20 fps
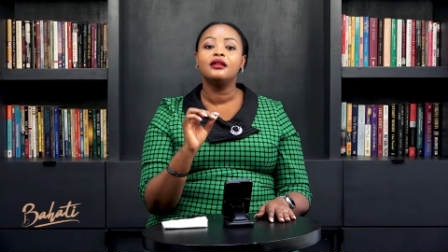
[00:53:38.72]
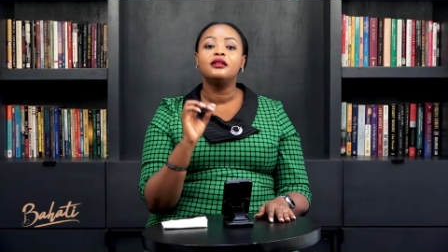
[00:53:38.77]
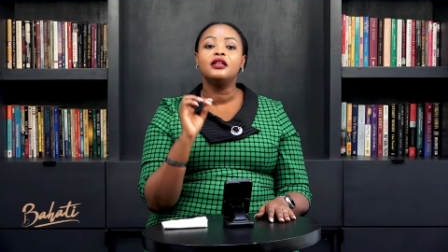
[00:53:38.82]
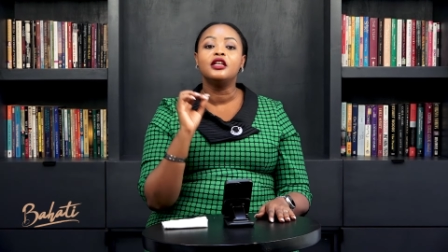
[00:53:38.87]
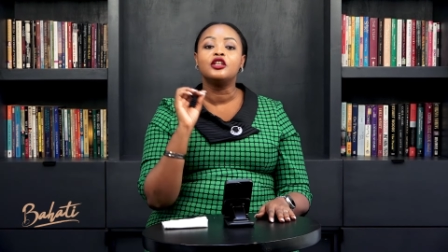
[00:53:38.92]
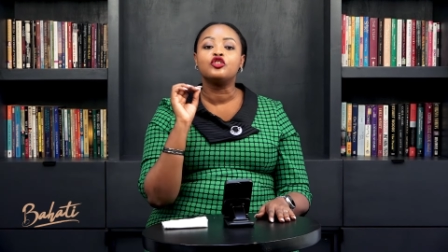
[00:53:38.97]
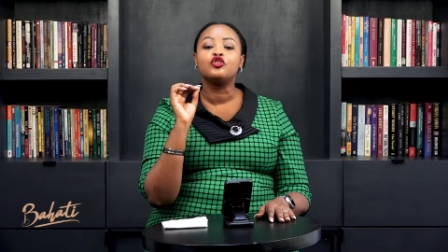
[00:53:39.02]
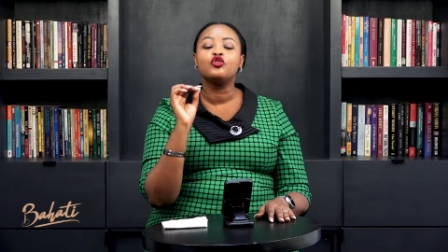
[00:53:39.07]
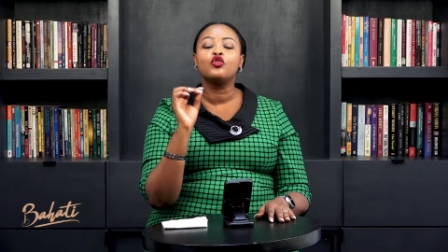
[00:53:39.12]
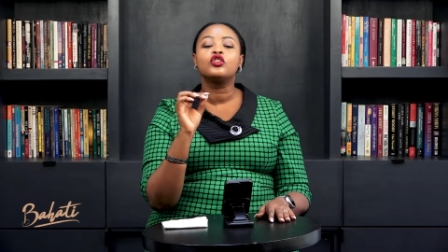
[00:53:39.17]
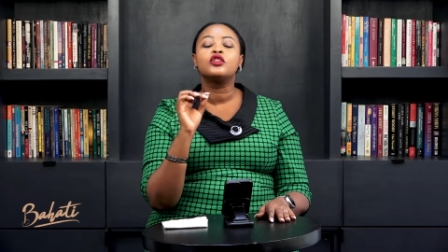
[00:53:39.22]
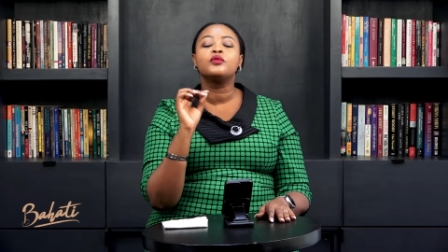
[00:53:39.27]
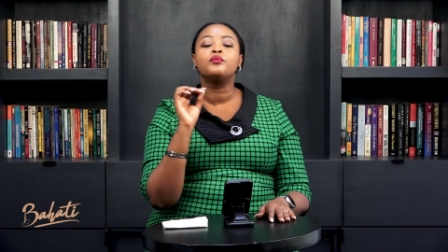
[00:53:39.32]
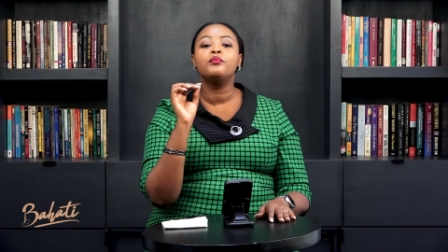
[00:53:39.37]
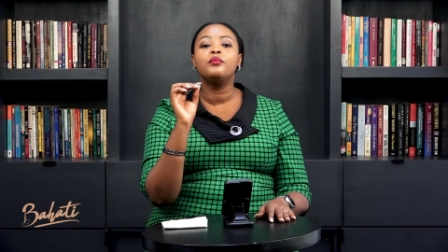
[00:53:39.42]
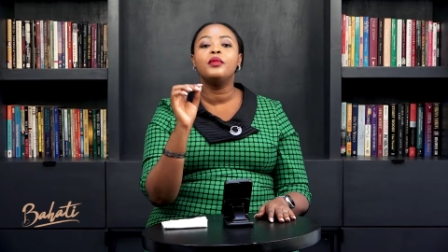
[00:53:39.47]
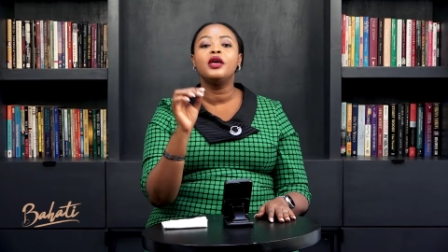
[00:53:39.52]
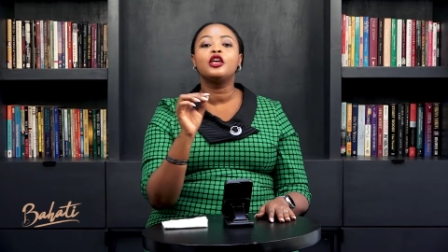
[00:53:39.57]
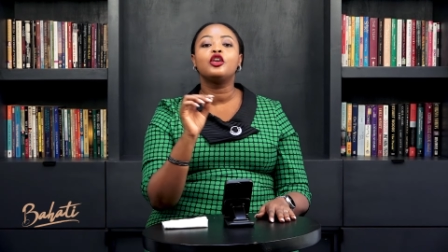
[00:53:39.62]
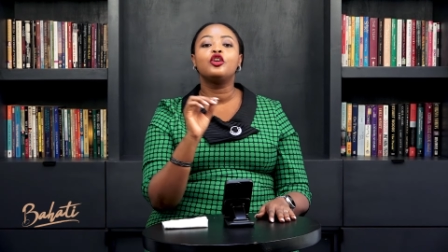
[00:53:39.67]
does not
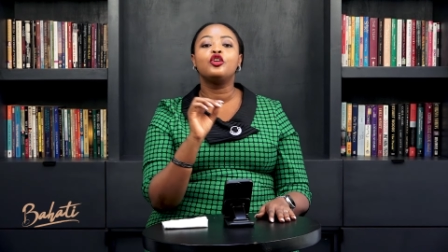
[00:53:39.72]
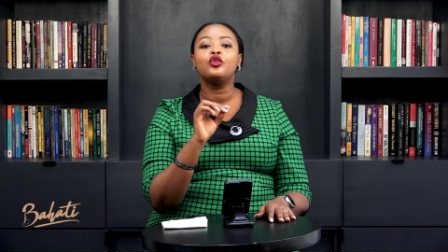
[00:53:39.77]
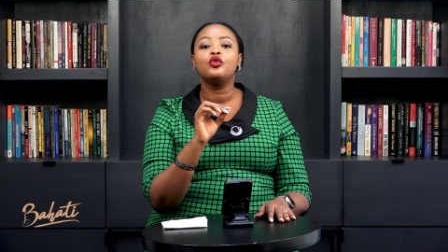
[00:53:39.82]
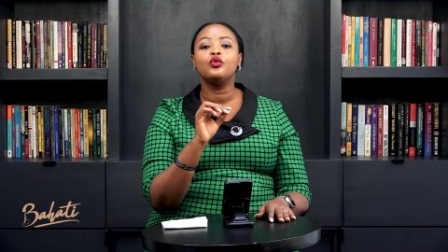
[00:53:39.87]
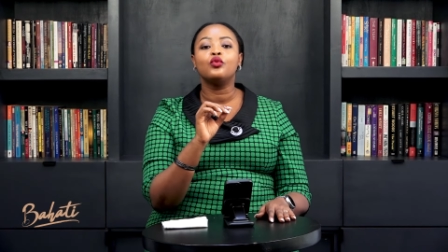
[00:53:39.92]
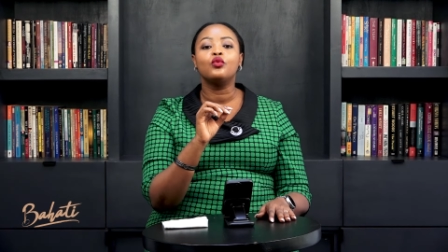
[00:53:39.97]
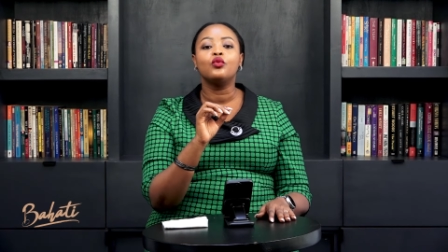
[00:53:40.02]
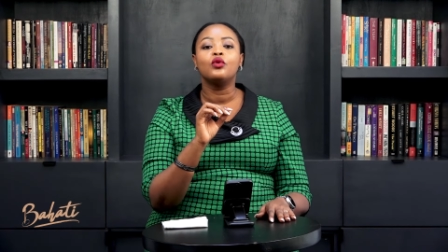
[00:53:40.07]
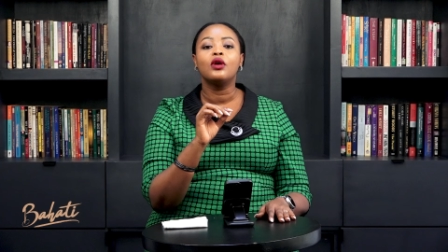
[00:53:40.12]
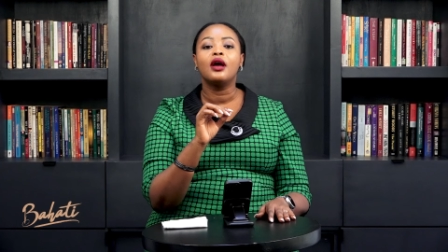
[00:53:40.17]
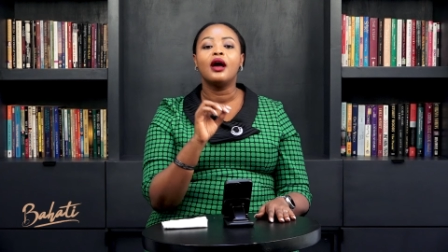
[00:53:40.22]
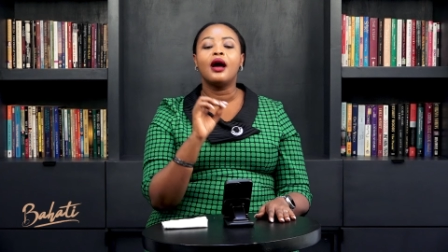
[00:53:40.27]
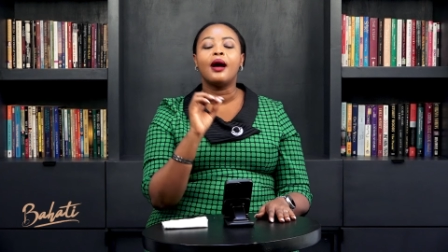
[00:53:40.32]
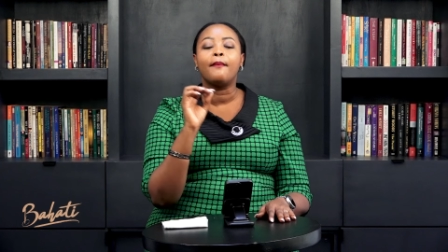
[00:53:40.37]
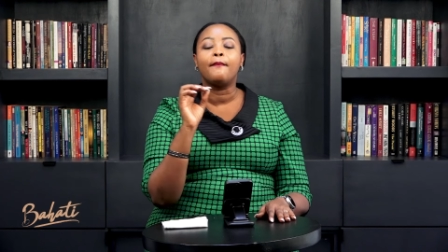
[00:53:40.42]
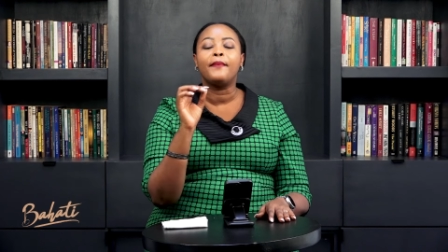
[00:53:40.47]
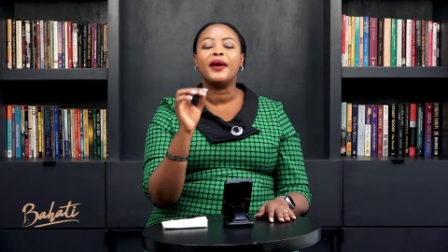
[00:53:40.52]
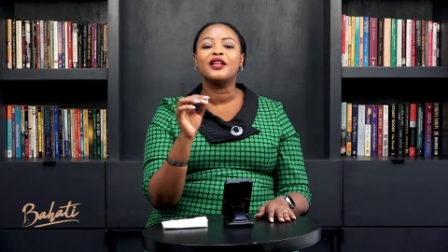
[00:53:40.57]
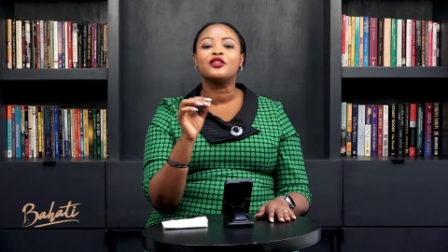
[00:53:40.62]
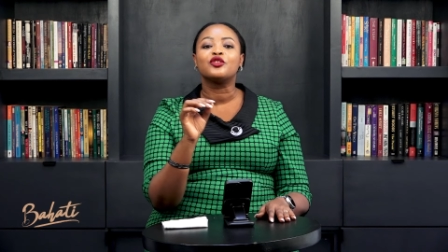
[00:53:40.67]
make you a
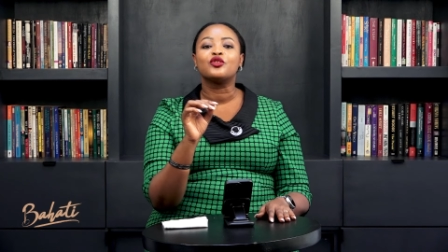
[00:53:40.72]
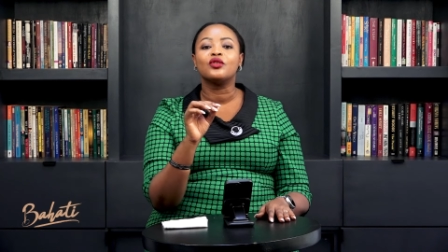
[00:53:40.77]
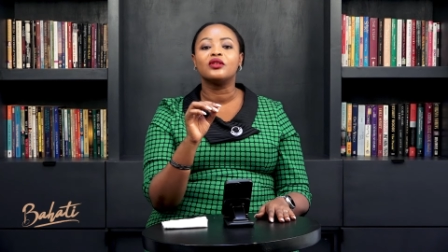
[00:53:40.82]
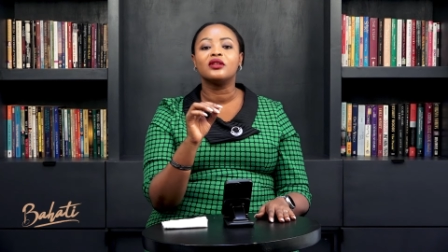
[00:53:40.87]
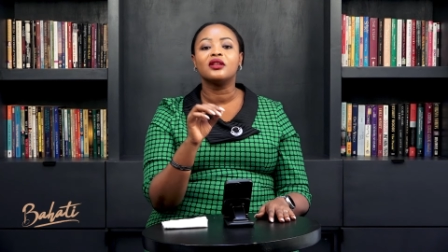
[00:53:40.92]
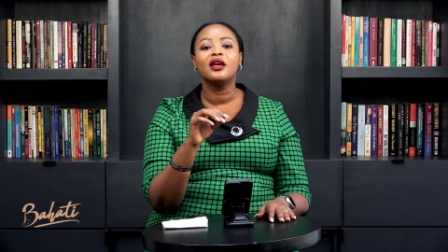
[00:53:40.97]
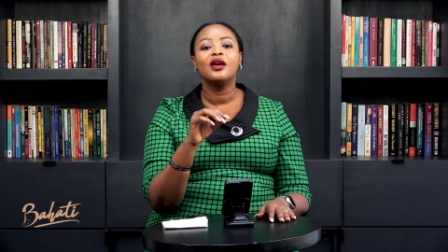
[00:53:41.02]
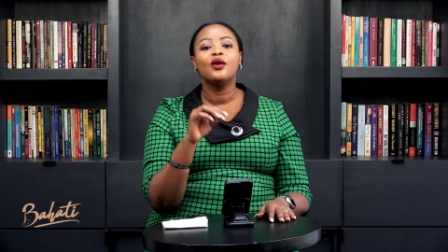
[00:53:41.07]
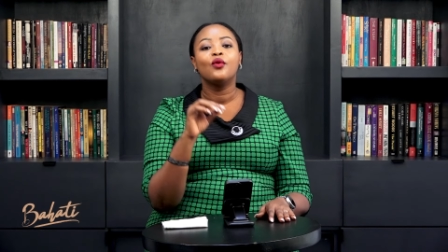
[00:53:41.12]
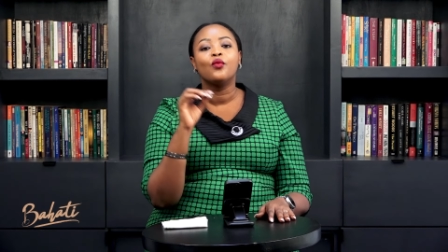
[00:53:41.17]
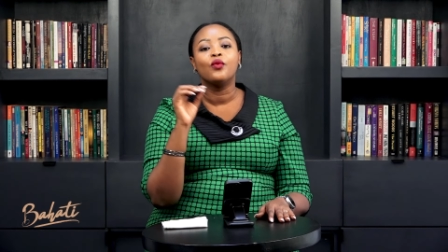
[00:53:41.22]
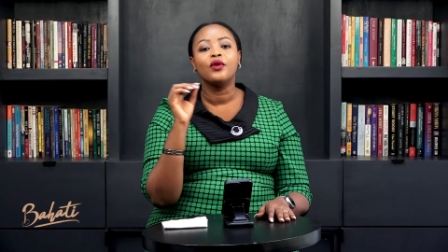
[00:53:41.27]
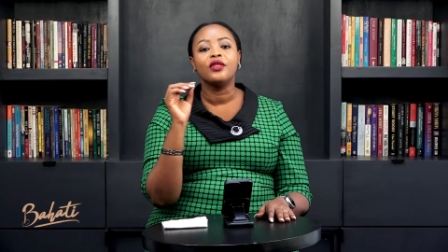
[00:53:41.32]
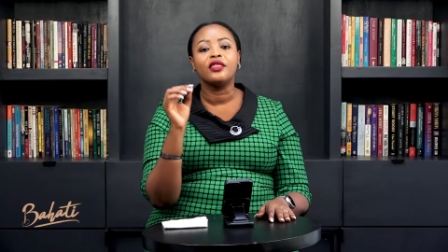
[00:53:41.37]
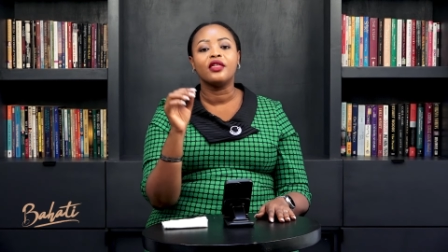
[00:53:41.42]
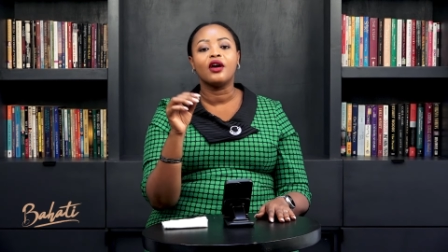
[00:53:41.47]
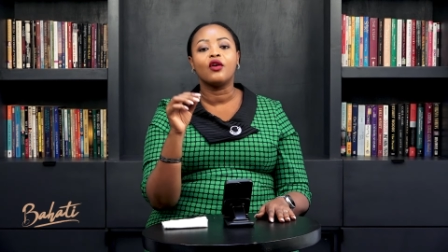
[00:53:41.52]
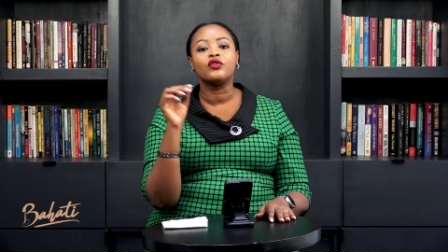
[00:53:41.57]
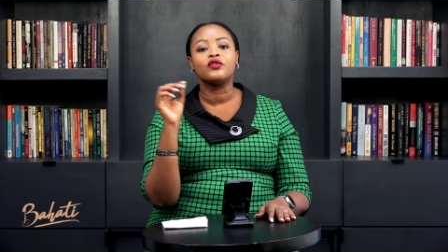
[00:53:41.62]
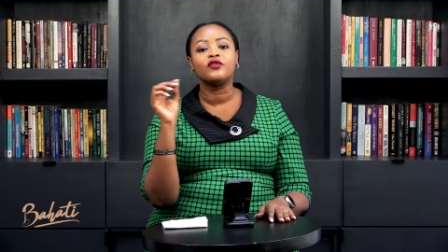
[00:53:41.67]
person
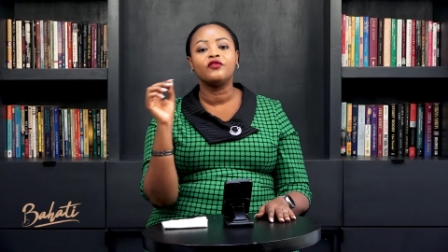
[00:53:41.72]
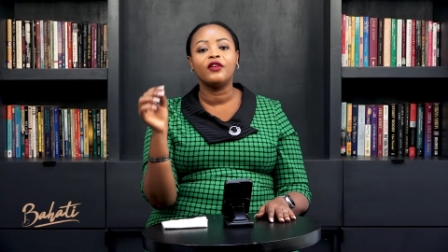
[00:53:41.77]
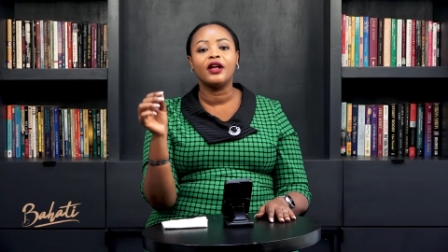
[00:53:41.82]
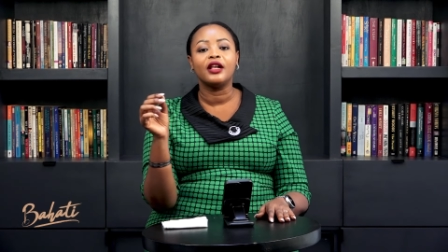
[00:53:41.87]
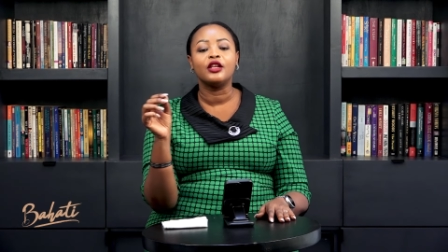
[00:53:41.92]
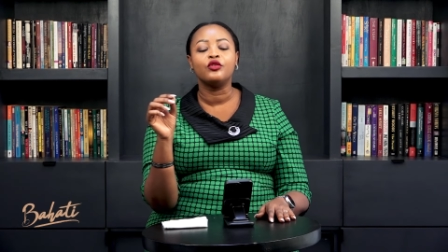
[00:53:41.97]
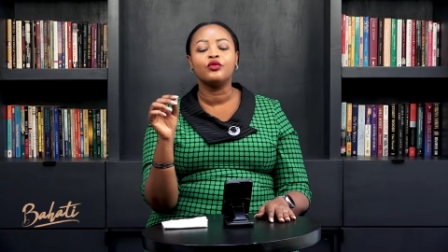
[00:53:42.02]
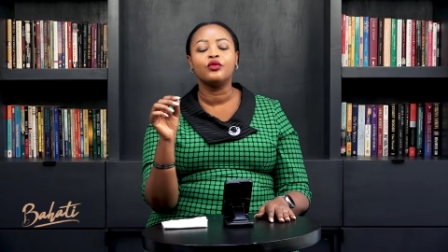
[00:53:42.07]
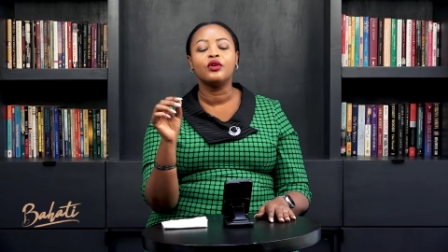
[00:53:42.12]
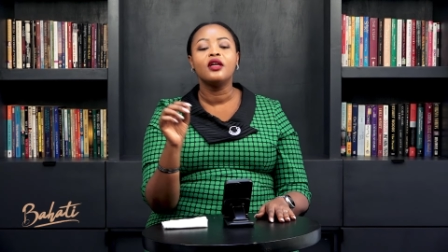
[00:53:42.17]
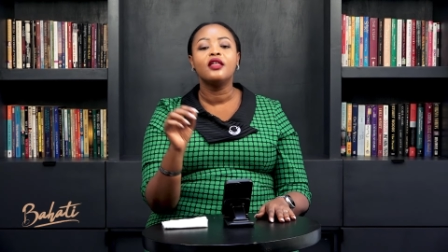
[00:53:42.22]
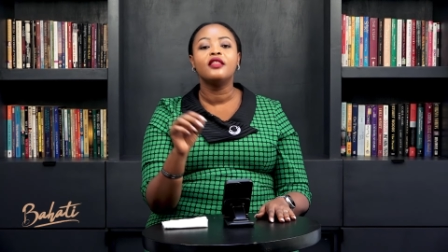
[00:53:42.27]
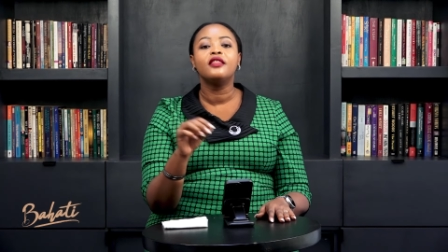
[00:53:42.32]
without value.